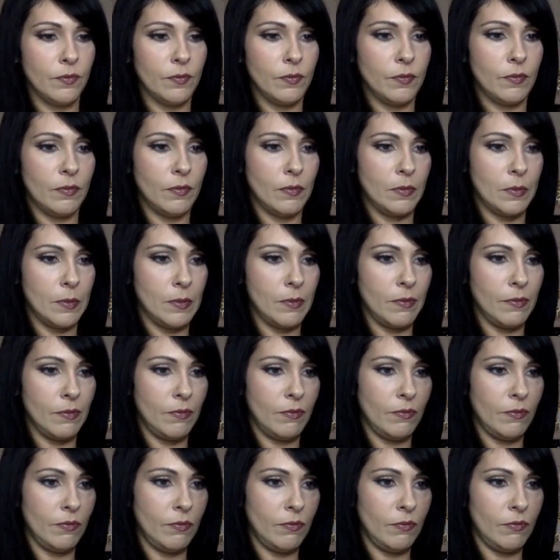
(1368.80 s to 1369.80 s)

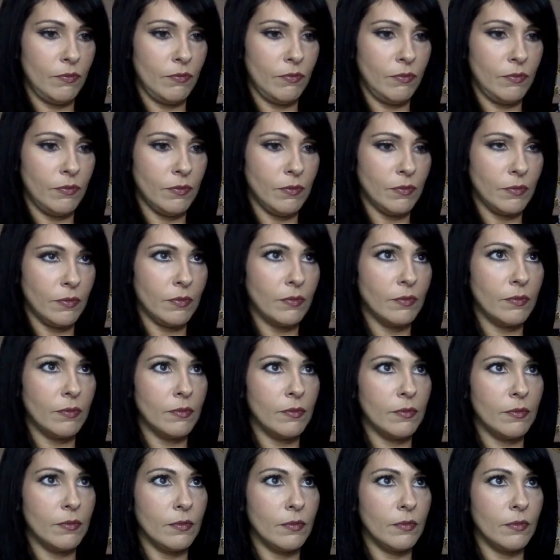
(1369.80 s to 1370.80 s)

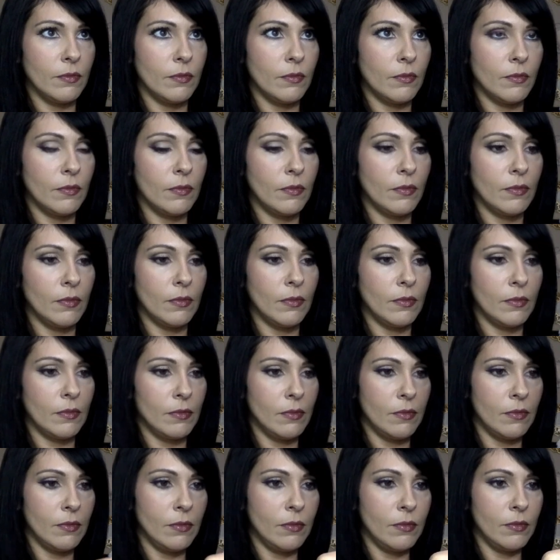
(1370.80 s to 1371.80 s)

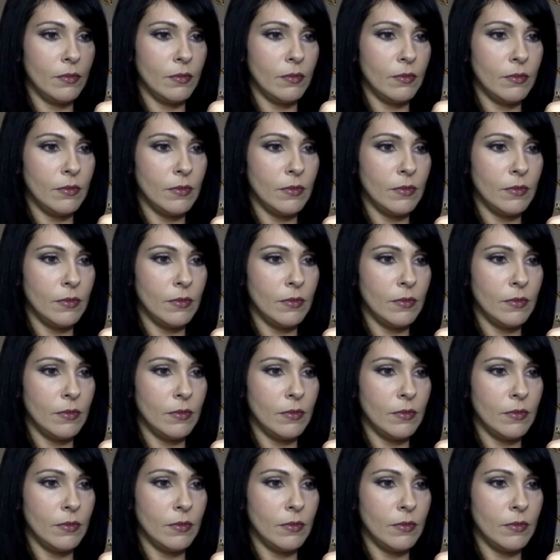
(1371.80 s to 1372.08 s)
[no speech]